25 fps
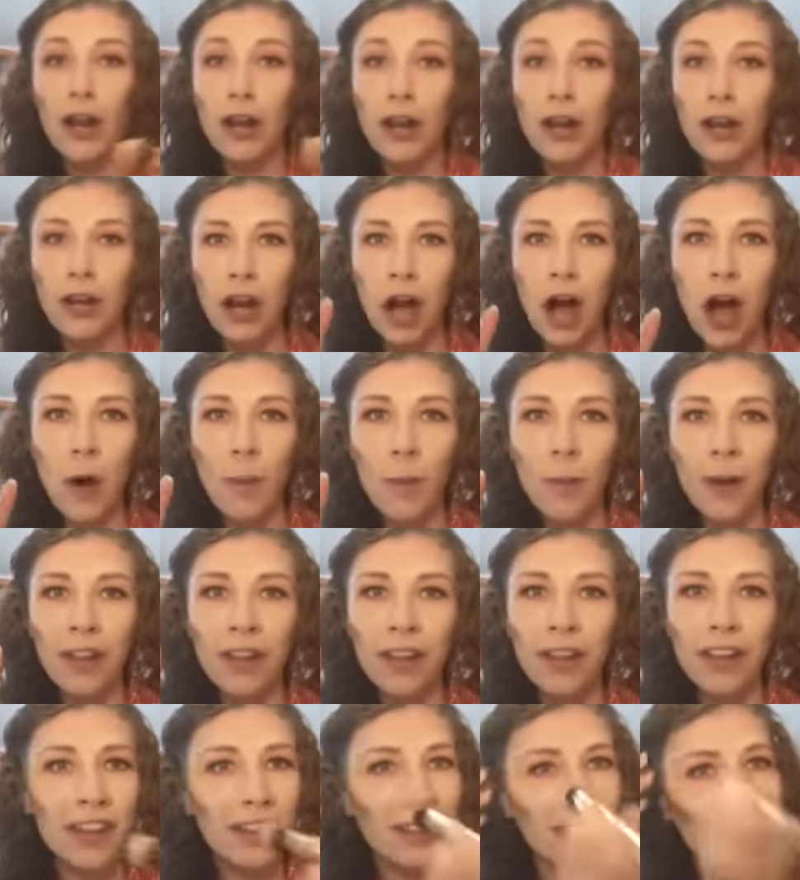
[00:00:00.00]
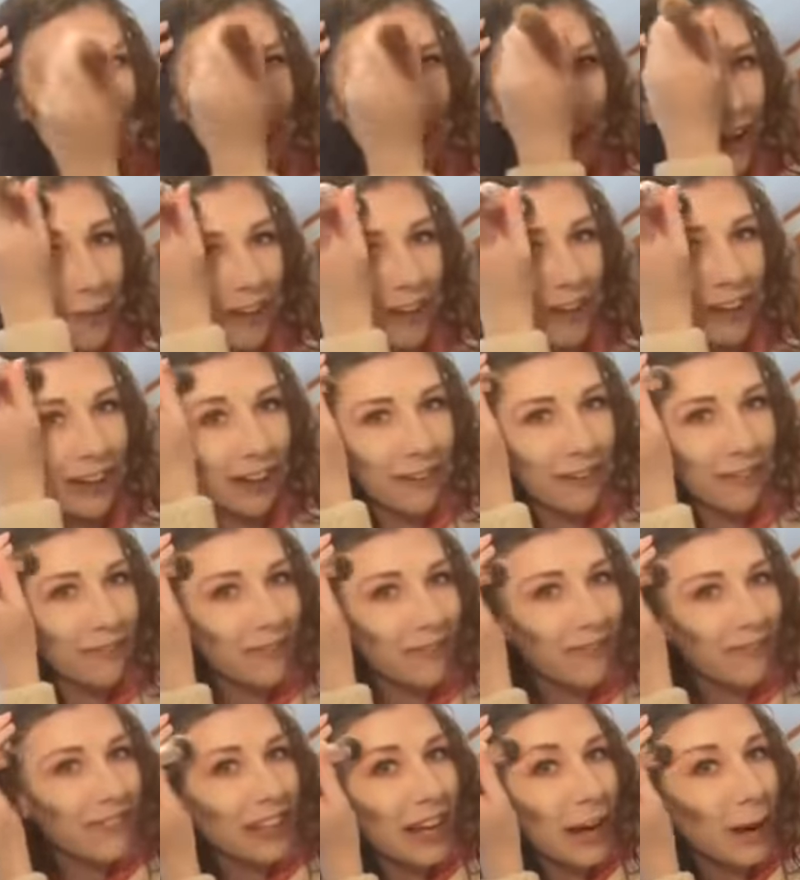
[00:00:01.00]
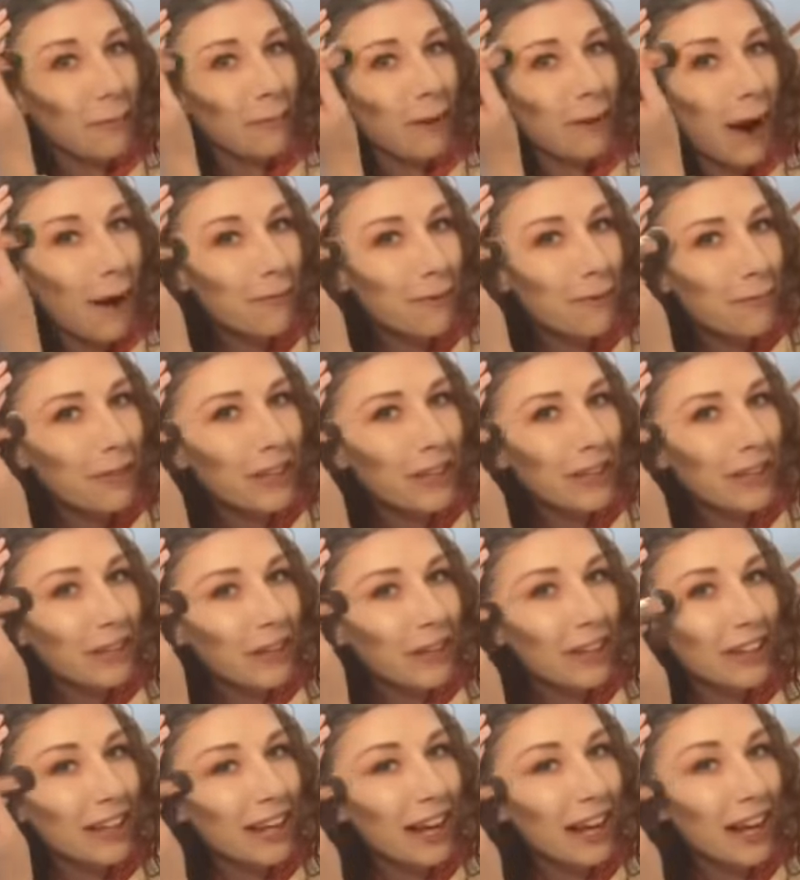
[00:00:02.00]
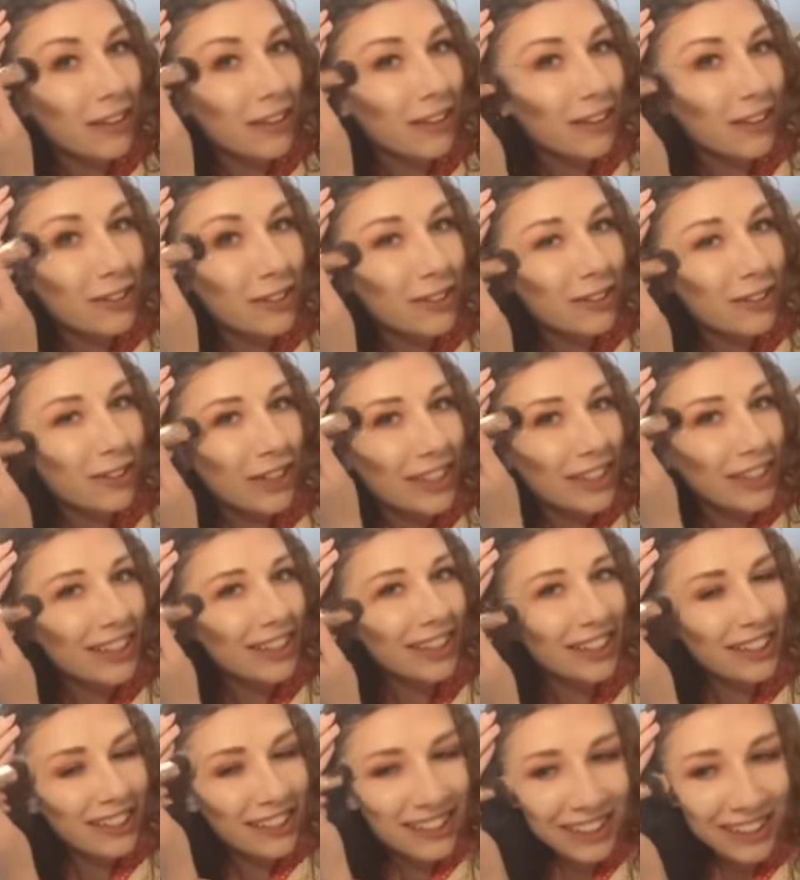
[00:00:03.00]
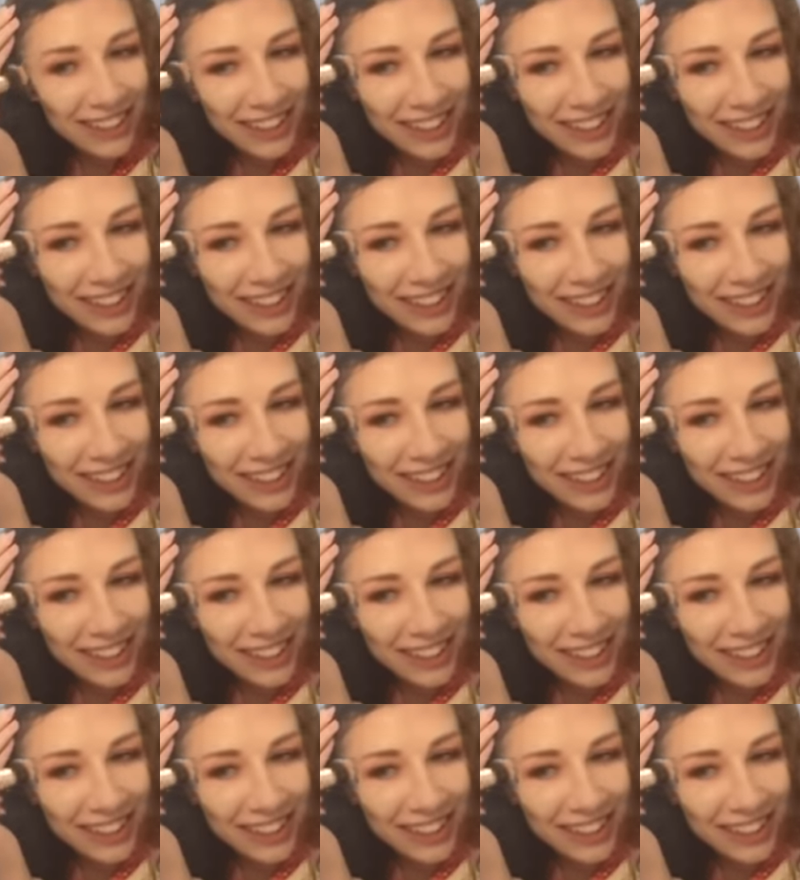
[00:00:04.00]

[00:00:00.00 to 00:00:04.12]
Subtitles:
Not willingly knowing, I probably thought that I looked good.